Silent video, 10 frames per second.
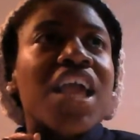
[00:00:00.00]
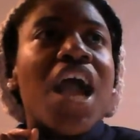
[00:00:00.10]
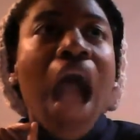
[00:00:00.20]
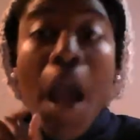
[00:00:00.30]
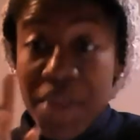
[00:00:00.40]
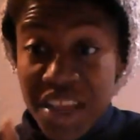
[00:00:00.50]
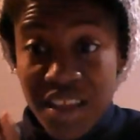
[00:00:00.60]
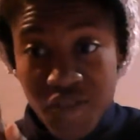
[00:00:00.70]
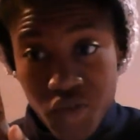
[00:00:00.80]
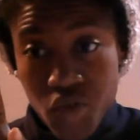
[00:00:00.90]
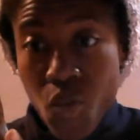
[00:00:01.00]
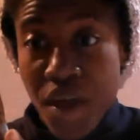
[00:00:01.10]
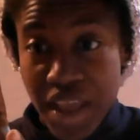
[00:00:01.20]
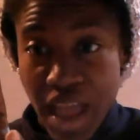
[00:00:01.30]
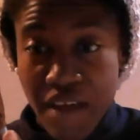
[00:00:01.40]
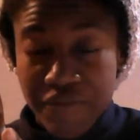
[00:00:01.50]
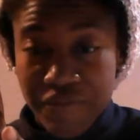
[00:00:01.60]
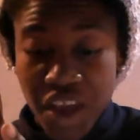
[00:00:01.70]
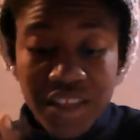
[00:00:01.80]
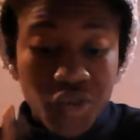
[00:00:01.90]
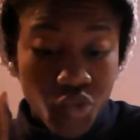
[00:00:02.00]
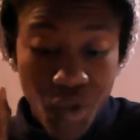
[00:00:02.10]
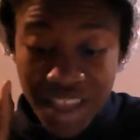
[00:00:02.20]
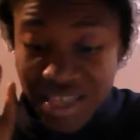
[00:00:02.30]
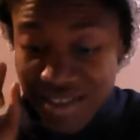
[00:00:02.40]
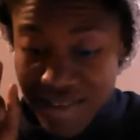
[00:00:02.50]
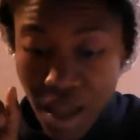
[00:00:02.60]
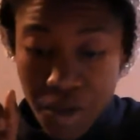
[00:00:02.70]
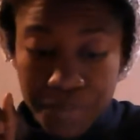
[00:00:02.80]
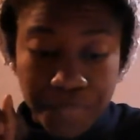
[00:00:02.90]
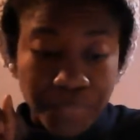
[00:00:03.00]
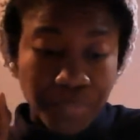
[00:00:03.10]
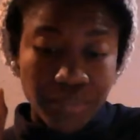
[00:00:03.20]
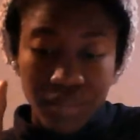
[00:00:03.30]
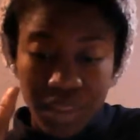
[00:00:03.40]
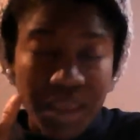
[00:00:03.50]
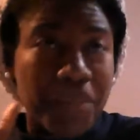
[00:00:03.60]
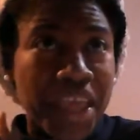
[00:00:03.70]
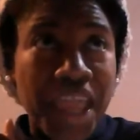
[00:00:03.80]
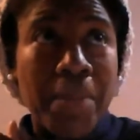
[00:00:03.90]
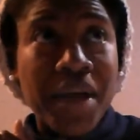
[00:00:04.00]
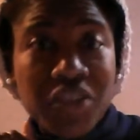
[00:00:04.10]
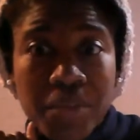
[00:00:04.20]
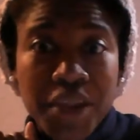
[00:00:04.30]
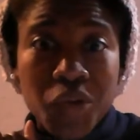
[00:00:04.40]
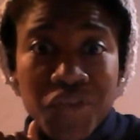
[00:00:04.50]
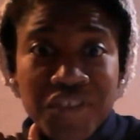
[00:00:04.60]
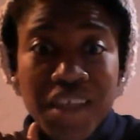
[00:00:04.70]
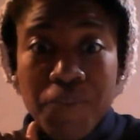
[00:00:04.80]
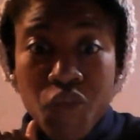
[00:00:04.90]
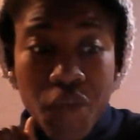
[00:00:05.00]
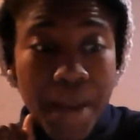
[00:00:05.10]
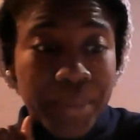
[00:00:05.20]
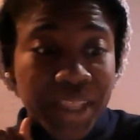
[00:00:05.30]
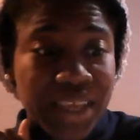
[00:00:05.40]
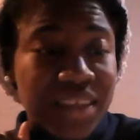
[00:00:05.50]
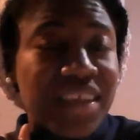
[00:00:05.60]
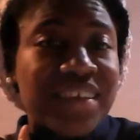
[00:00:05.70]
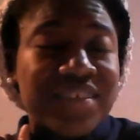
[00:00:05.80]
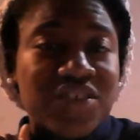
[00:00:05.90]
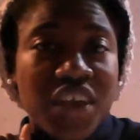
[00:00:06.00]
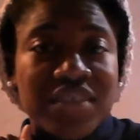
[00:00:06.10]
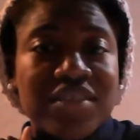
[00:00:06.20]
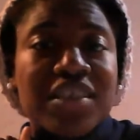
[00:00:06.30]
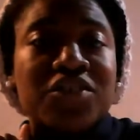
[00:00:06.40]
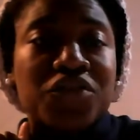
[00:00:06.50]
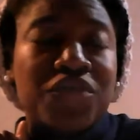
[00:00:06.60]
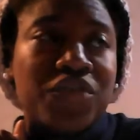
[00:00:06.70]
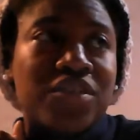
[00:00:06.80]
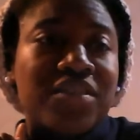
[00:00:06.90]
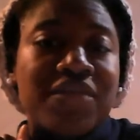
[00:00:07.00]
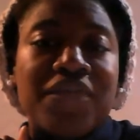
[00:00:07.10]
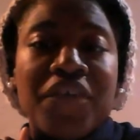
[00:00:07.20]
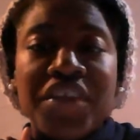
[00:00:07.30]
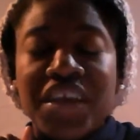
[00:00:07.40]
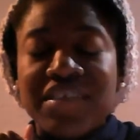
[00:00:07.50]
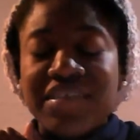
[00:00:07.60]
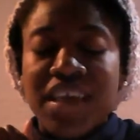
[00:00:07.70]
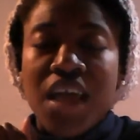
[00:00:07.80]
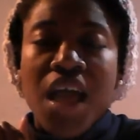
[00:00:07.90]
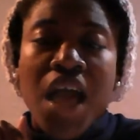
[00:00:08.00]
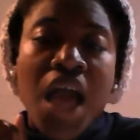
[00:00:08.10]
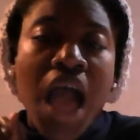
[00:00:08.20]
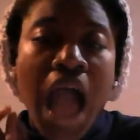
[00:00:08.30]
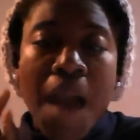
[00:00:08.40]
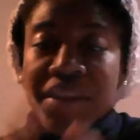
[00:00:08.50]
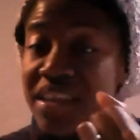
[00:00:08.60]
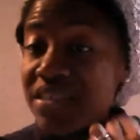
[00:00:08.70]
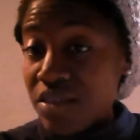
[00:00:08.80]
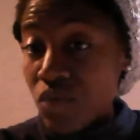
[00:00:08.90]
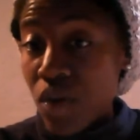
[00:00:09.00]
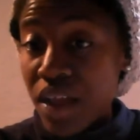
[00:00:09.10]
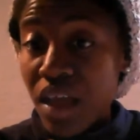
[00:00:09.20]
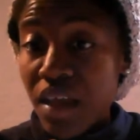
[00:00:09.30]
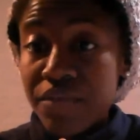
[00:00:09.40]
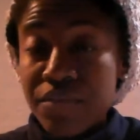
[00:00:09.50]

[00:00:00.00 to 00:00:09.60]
how many kids do you want to have, right? So write this down. I gotta get back to my notes and stop rambling. Yes, Chuds, that's your foot. Very nice. How many kids do you want to have?